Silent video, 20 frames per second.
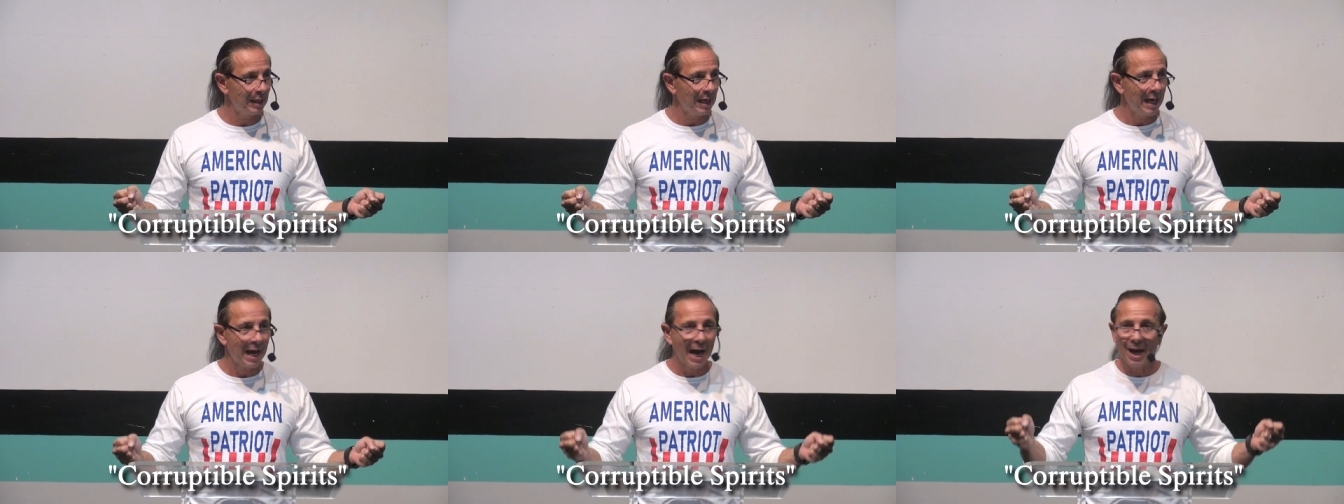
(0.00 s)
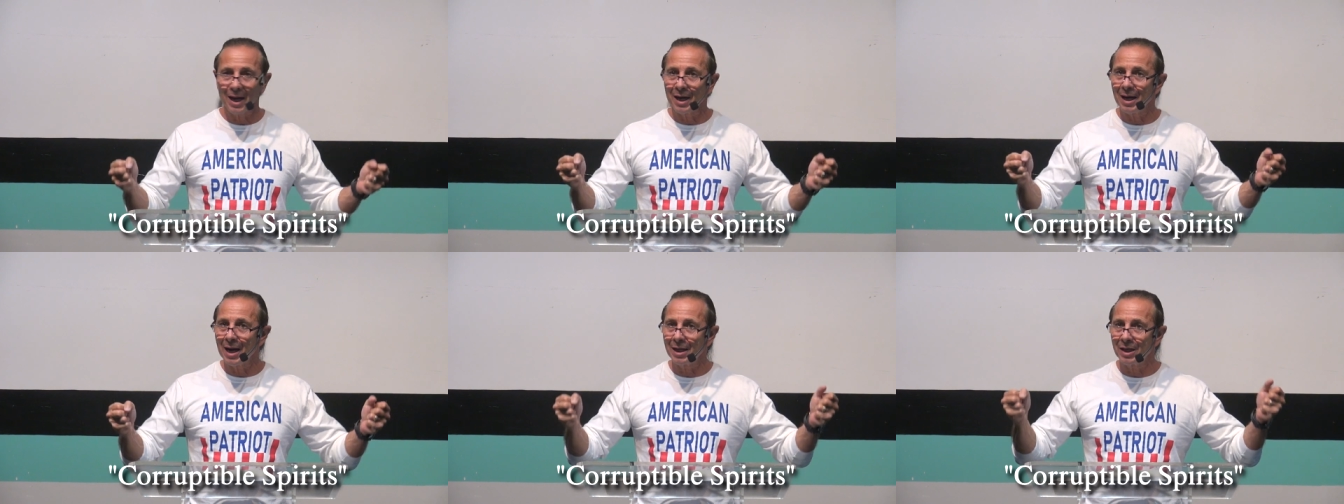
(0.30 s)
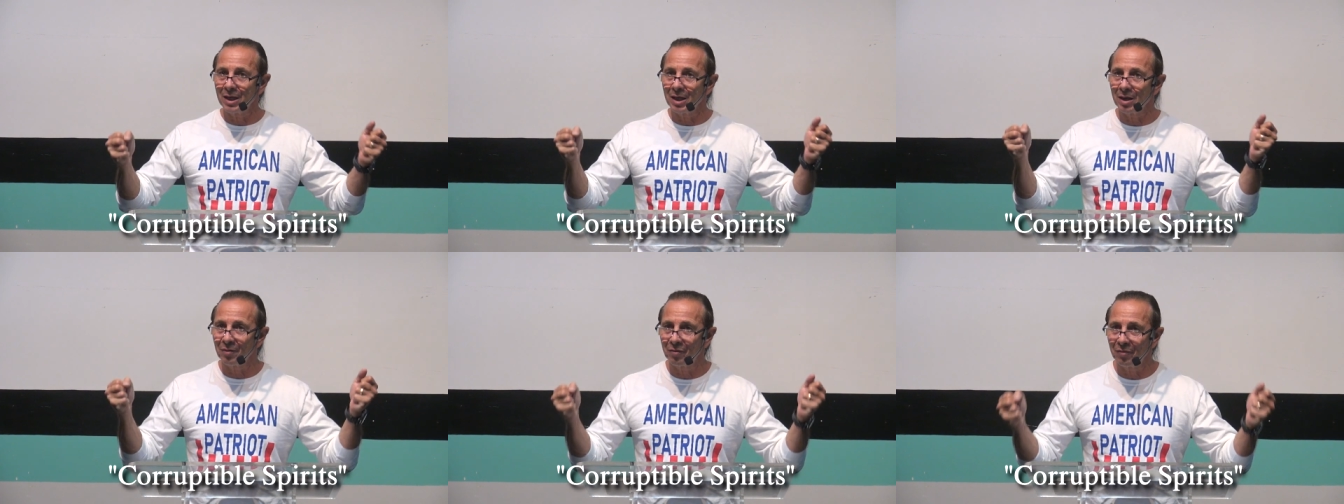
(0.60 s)
How did I
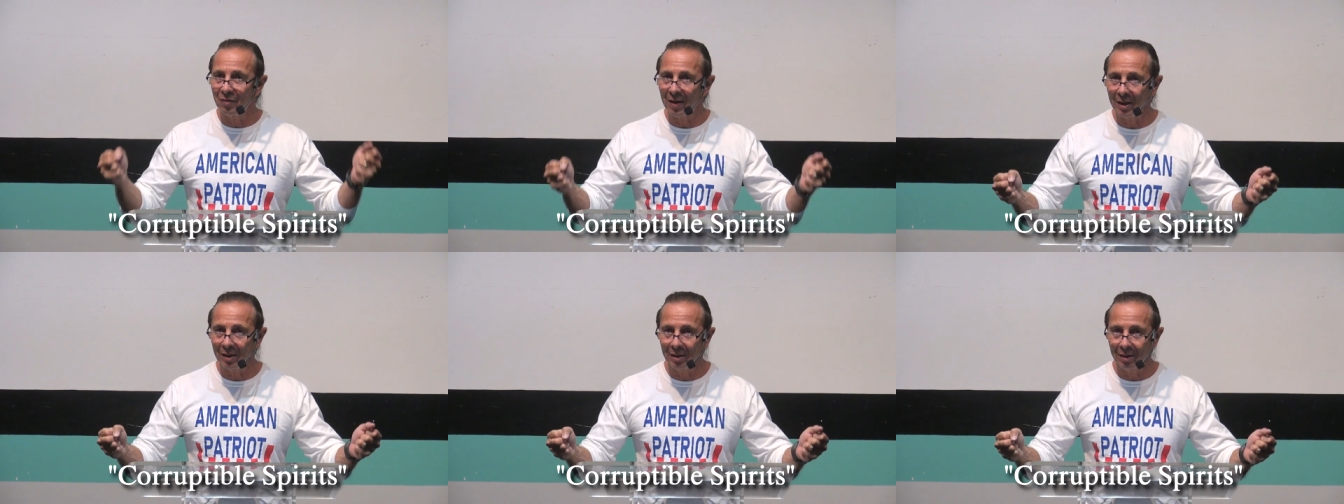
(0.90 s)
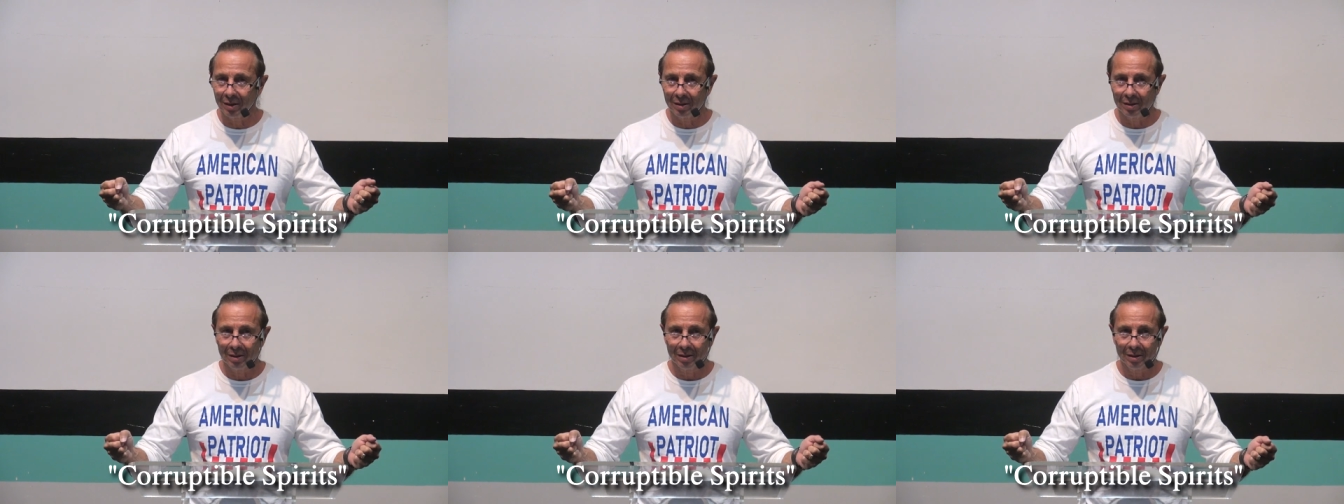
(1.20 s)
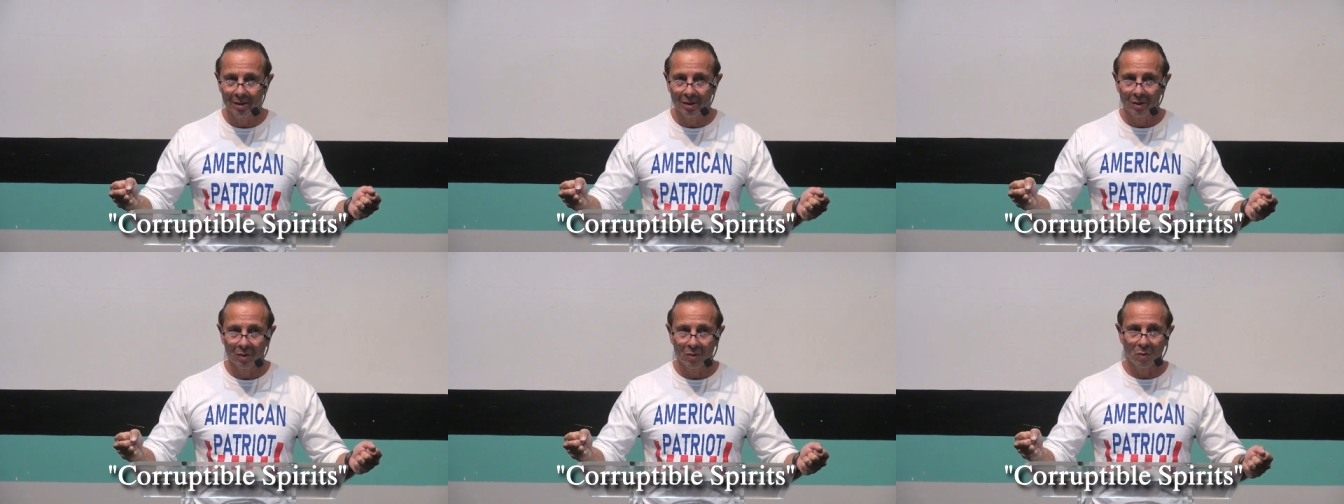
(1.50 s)
get offended?
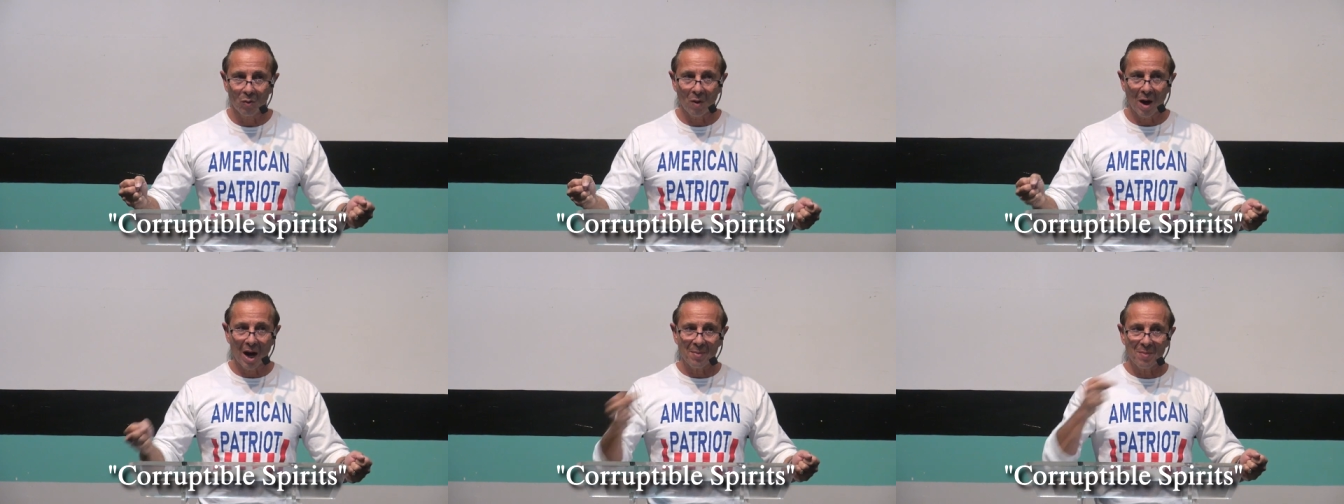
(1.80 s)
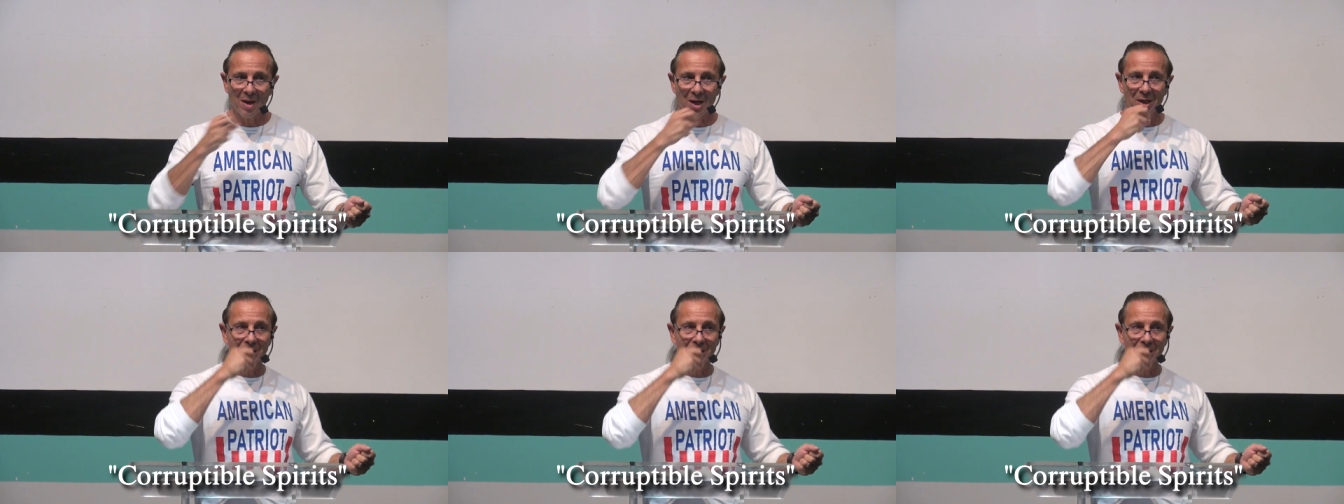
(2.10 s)
Why am I